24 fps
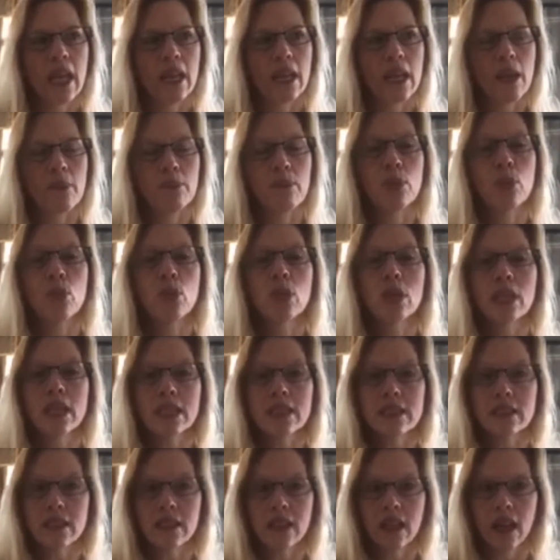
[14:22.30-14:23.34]
and pull
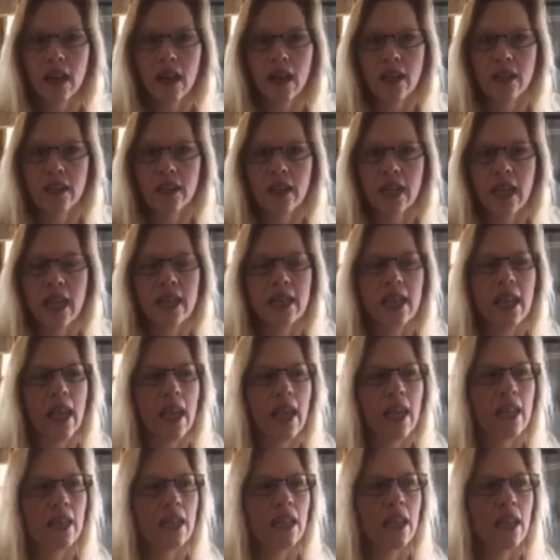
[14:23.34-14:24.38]
into God and
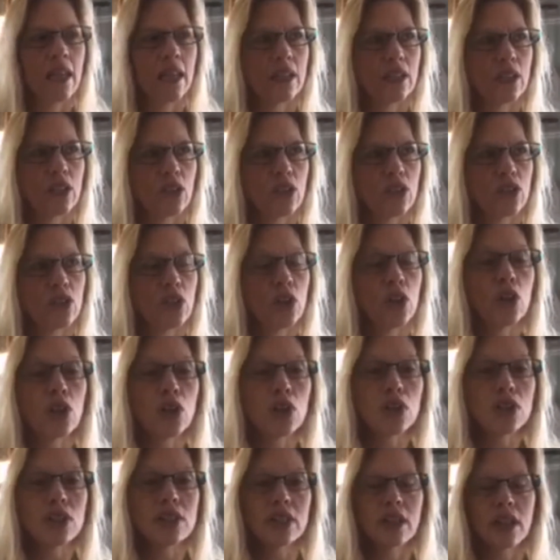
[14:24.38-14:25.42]

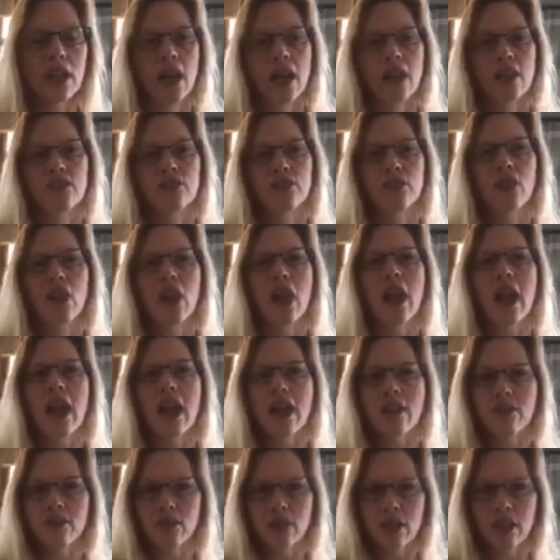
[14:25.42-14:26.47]
turn to God for
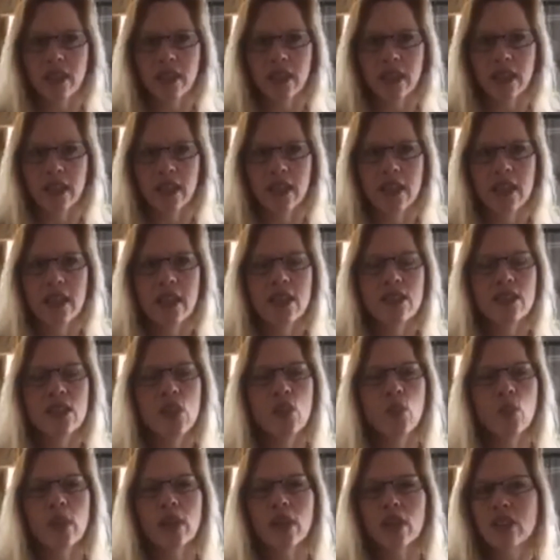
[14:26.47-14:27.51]
everything,
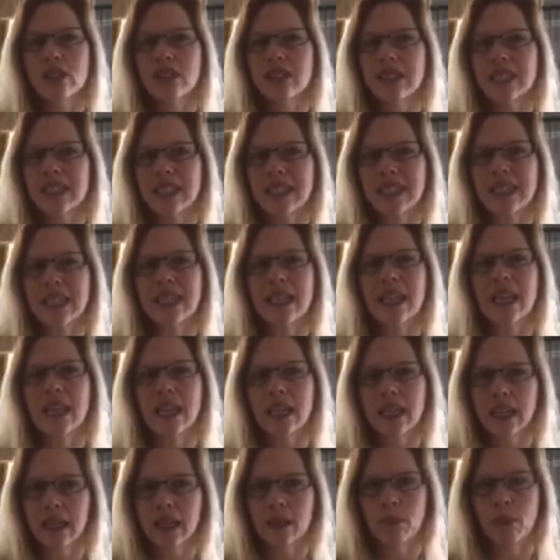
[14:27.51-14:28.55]
that we are seeking
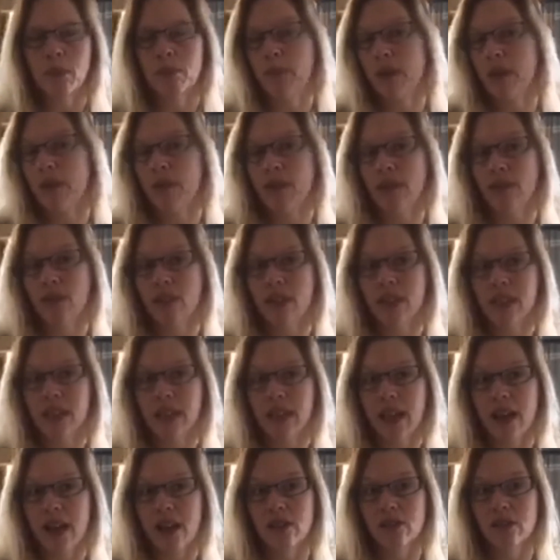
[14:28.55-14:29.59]
Him above
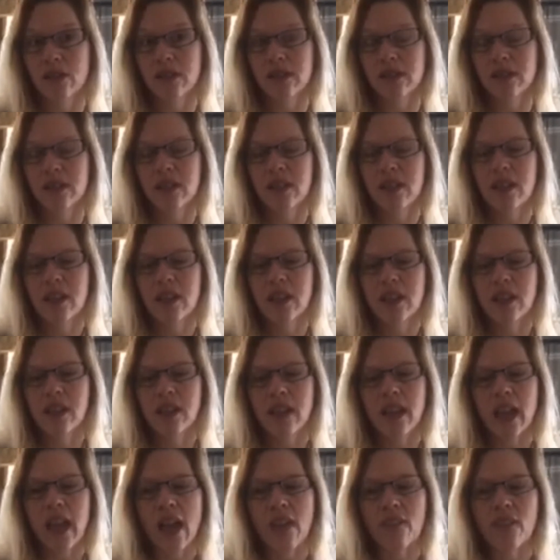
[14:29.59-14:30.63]
everything else
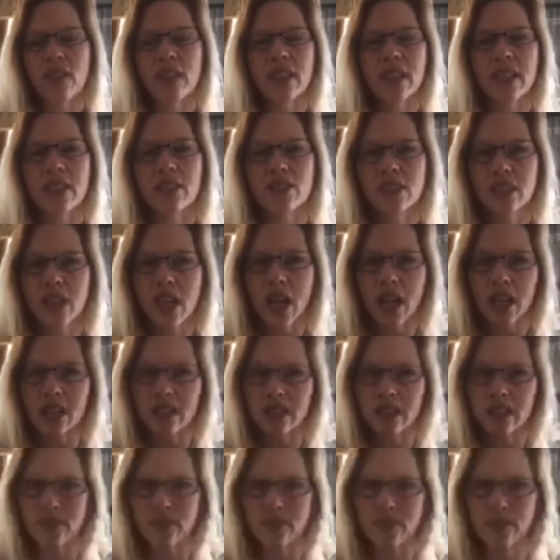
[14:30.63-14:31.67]

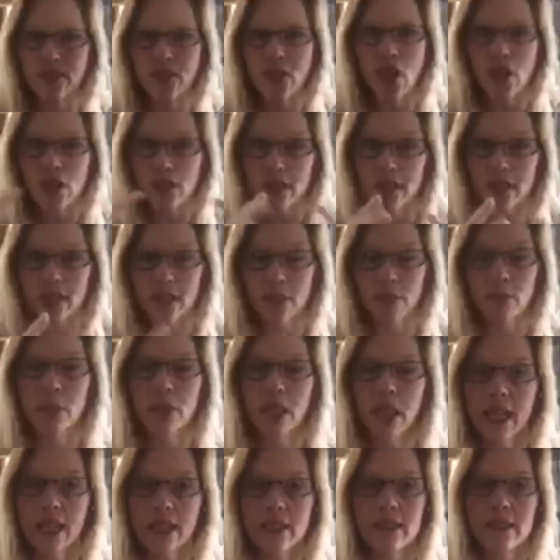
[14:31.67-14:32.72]
kind of falls into
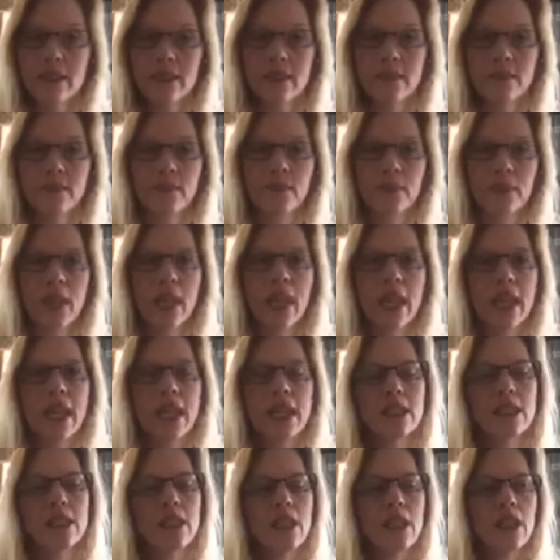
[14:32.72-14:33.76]
place.
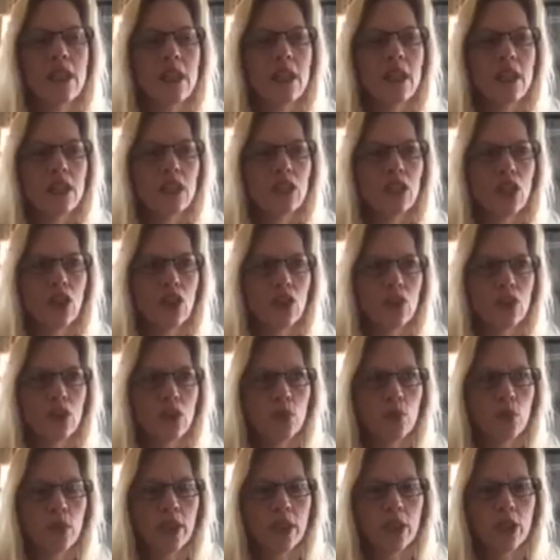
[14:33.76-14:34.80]
And you know,
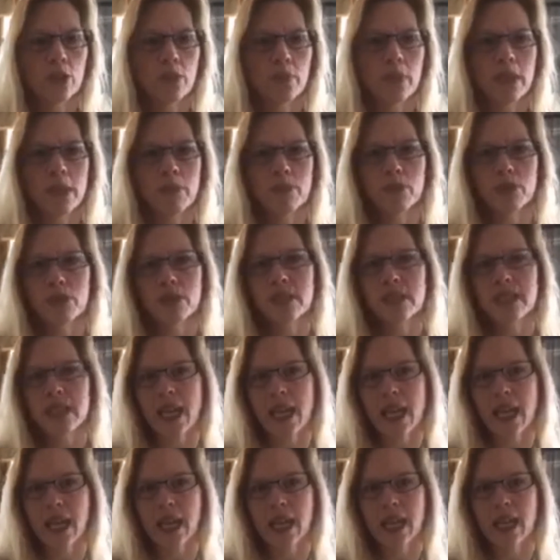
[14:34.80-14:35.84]
you will hear people
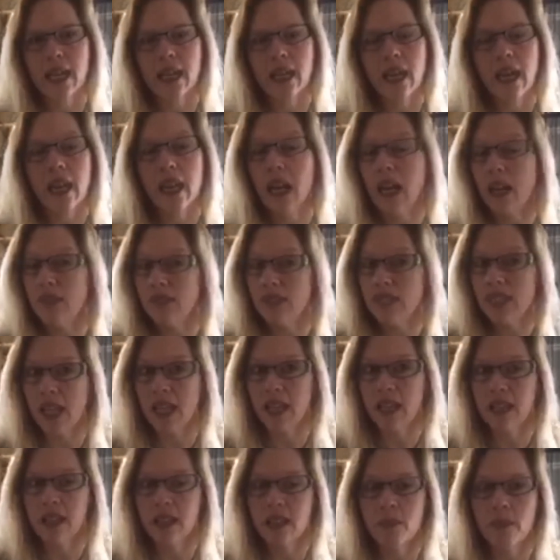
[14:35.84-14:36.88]
say, and I've
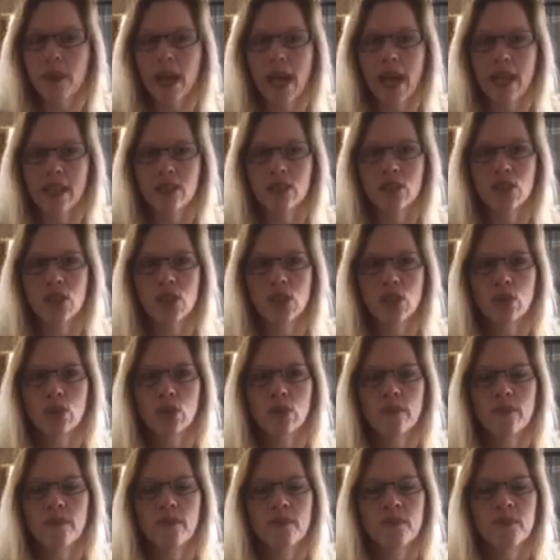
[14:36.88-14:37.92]
said it in the past
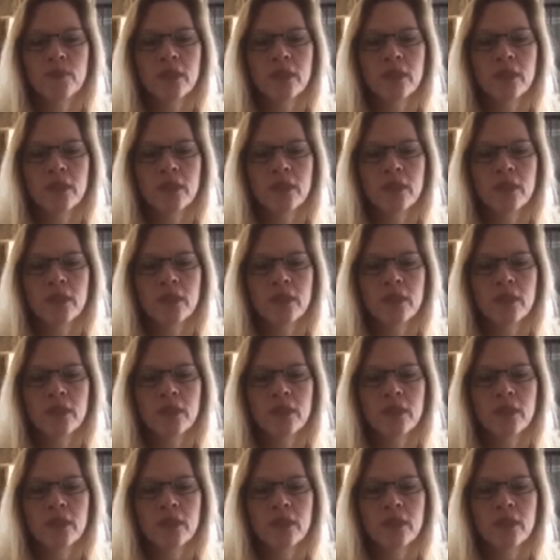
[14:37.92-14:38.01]
too,